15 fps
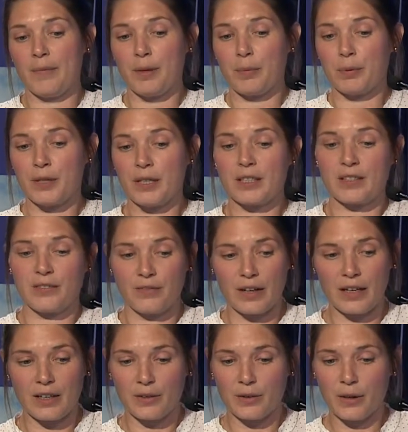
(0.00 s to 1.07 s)
the predictive
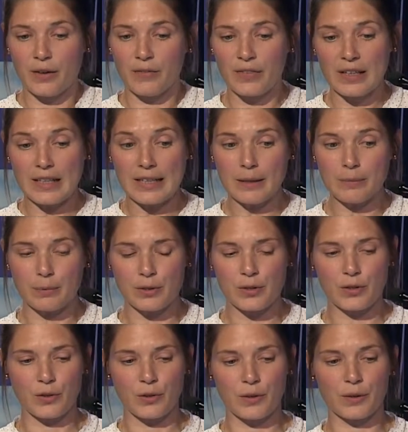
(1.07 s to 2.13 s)
value of the Libra
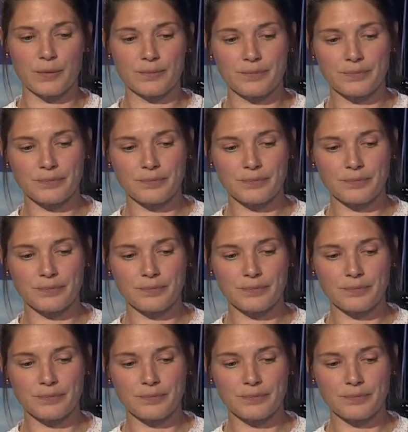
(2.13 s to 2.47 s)
score.